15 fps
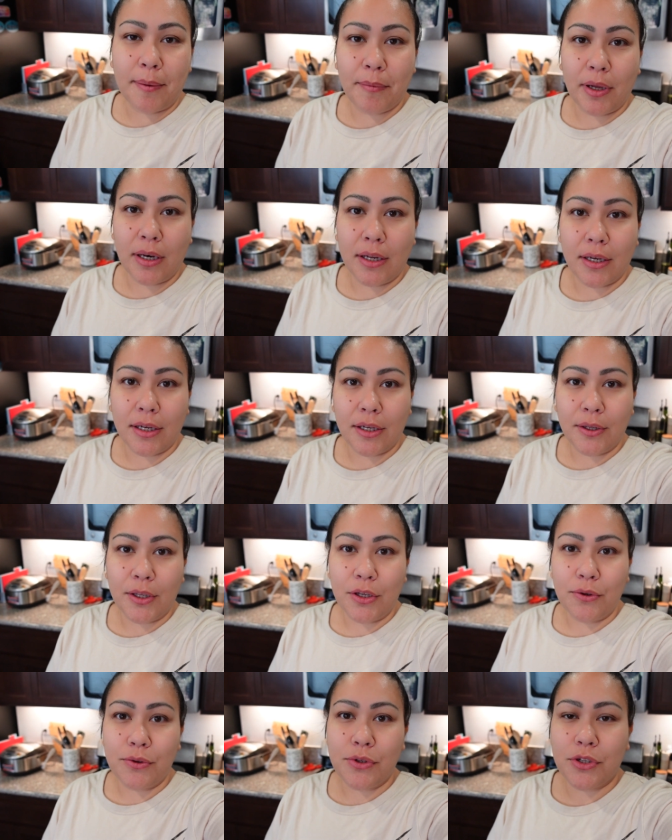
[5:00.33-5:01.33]
I'm gonna
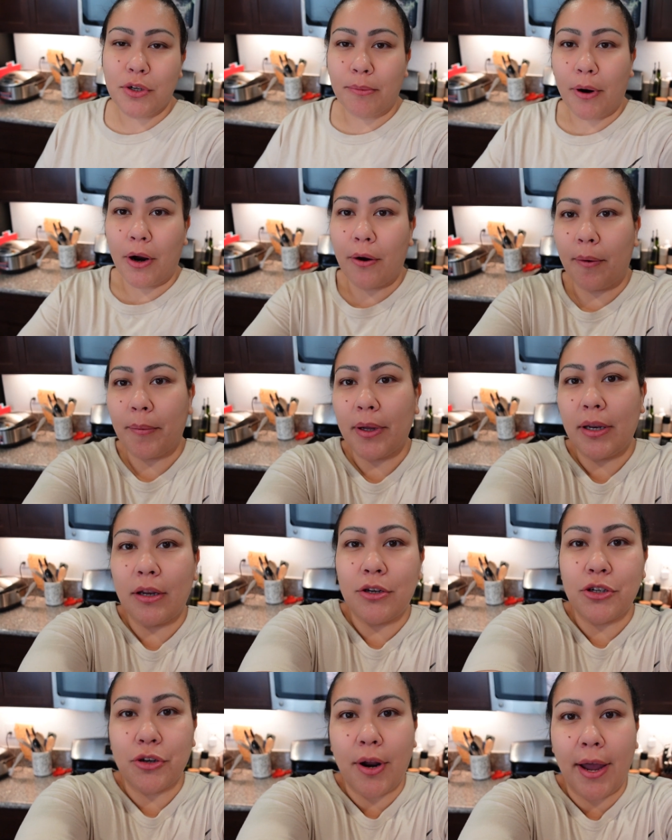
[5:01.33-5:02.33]
use tomorrow. I'm gonna
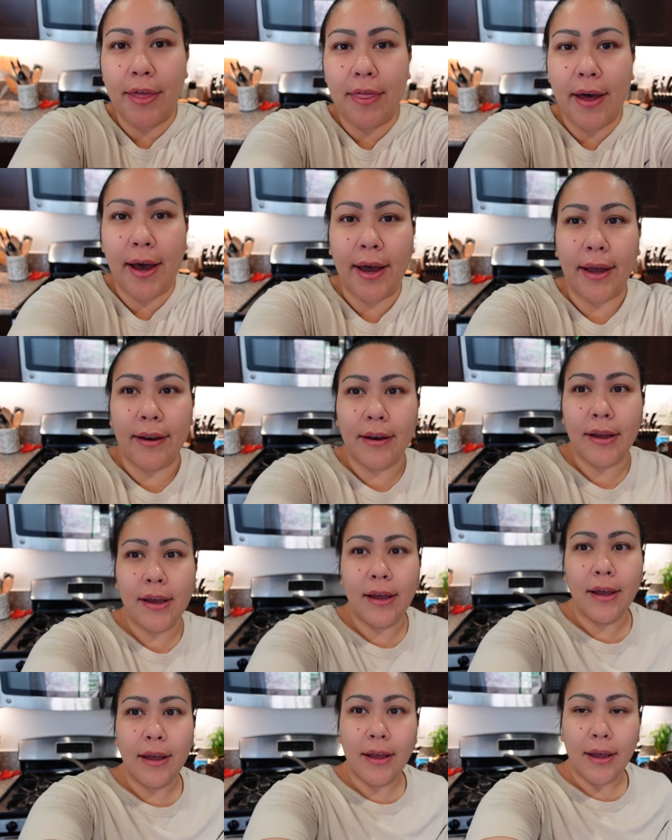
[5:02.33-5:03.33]
try that.
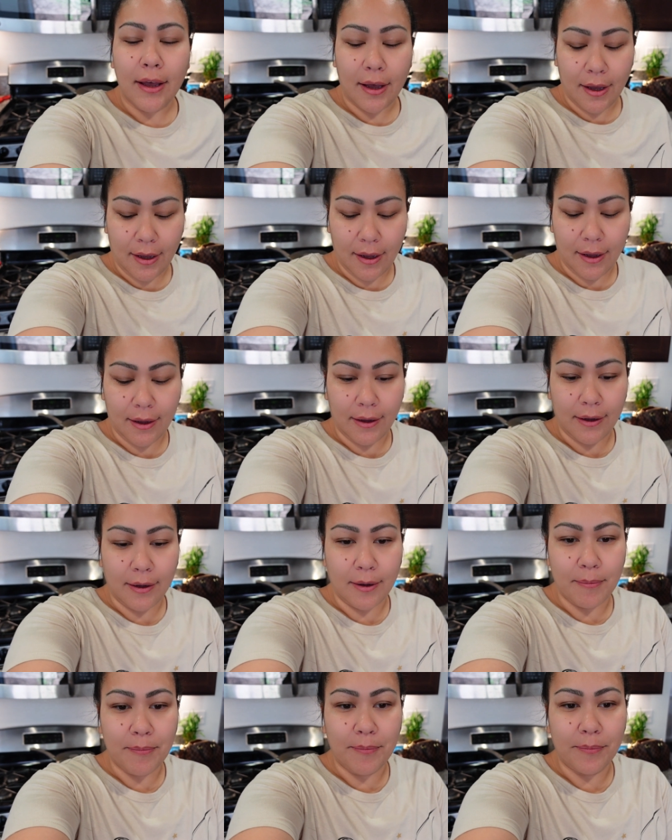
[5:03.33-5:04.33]

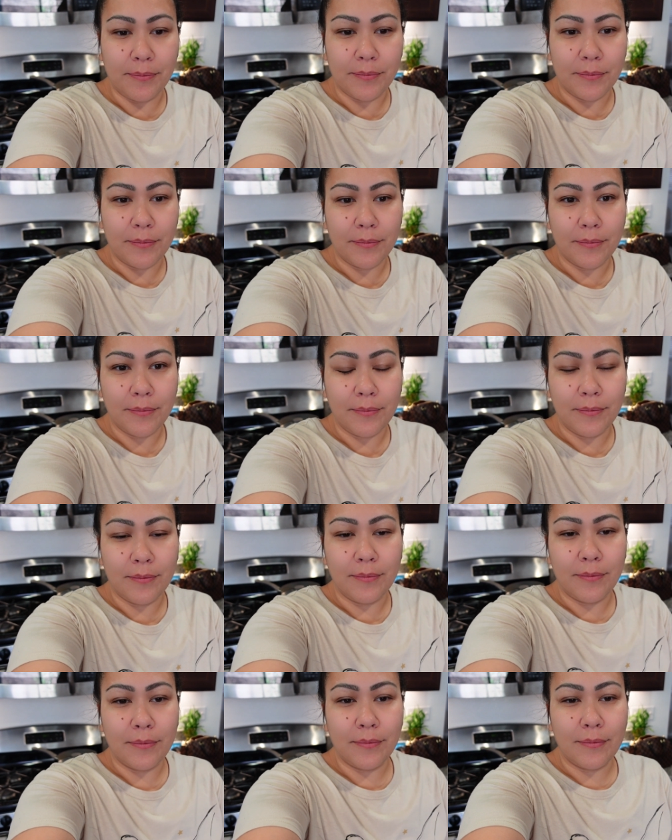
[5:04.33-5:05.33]
Um,
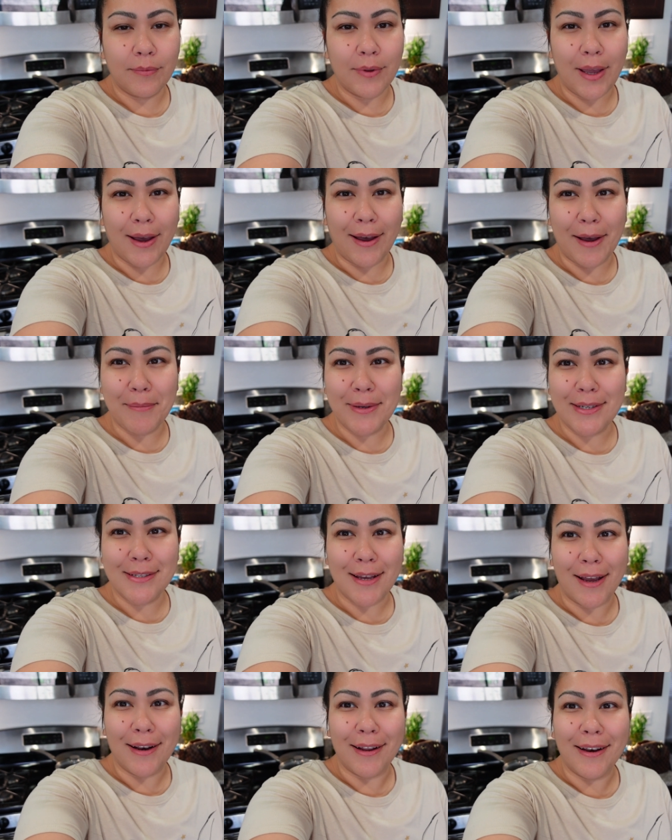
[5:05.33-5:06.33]
yeah, I'm
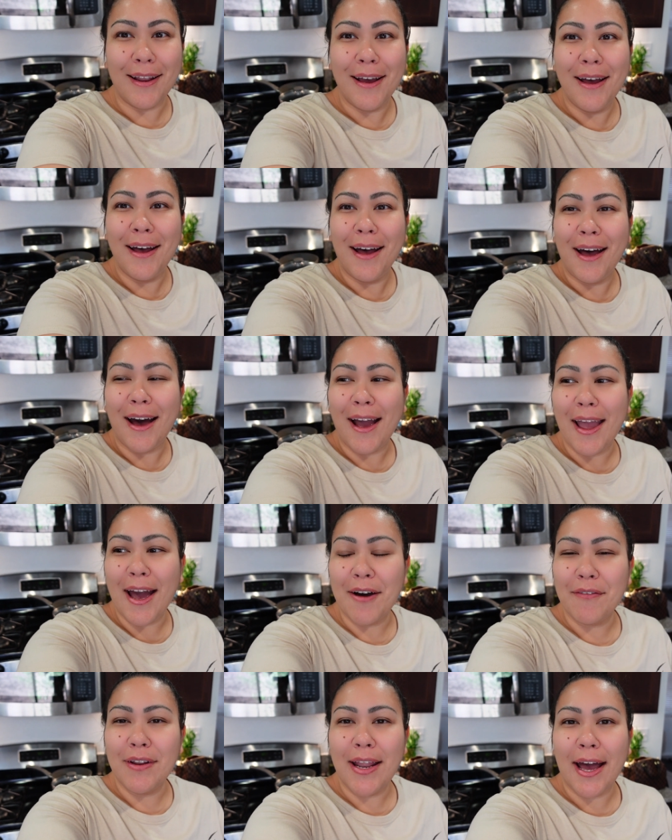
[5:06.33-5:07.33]
excited. I
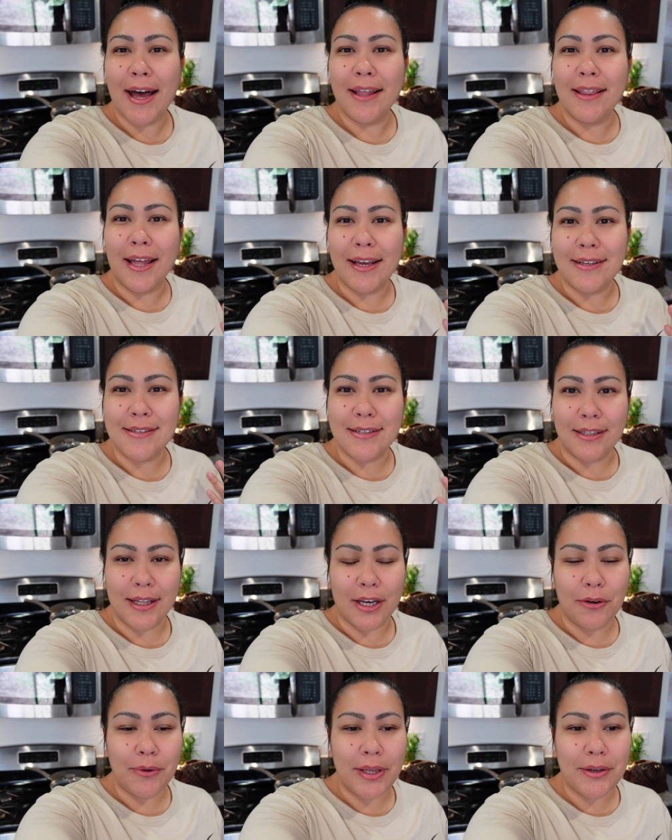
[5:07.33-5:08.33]
haven't had like
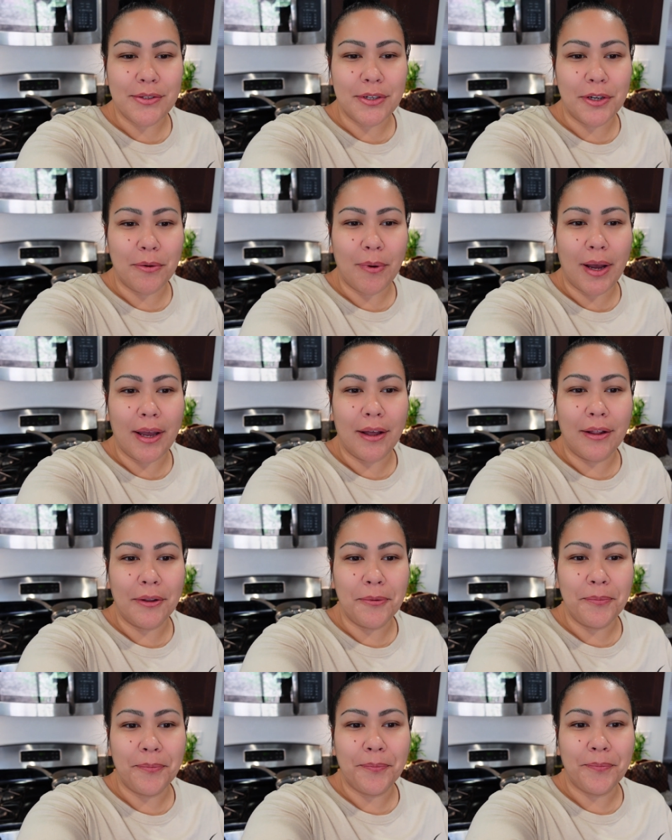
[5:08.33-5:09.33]
stiletto nails in a while.